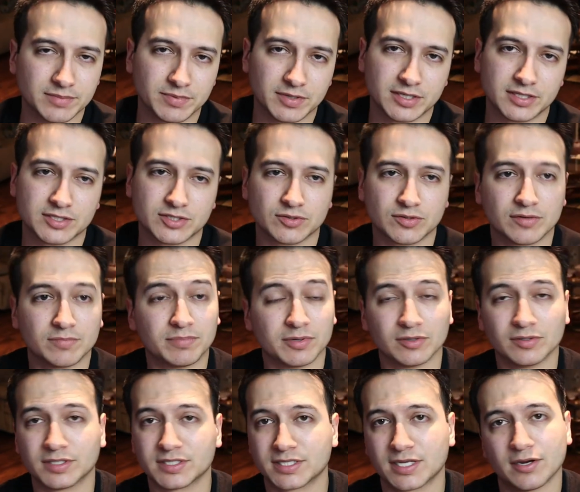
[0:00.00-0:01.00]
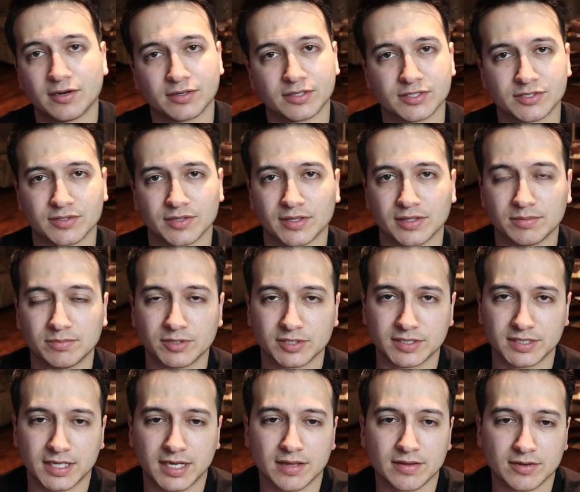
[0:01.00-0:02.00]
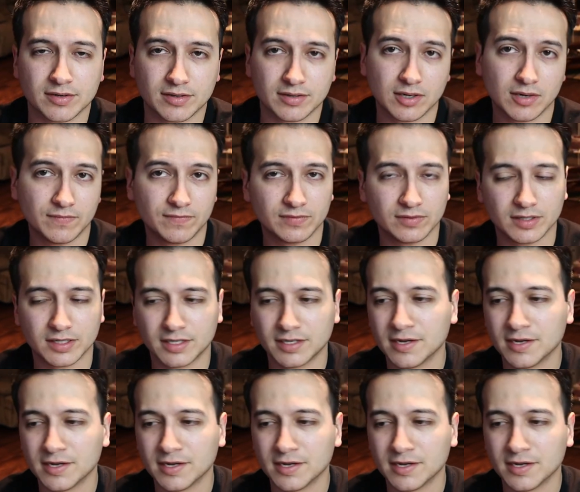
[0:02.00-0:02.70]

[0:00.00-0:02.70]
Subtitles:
and sort of build as characters throughout the book together, hopefully.